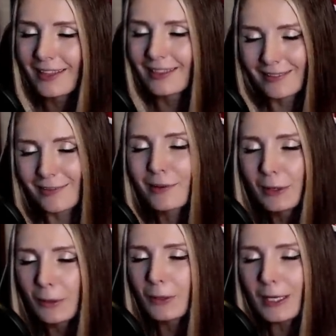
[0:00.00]
this is
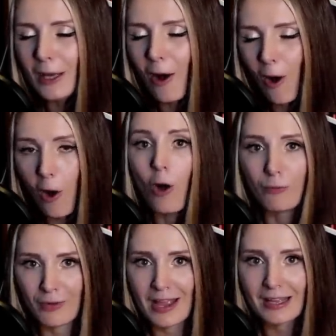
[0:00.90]
clearly all
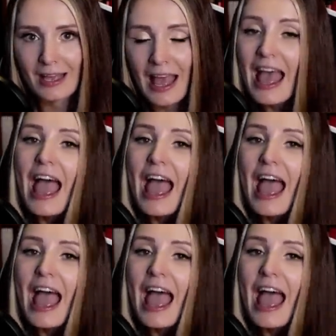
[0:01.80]
fake.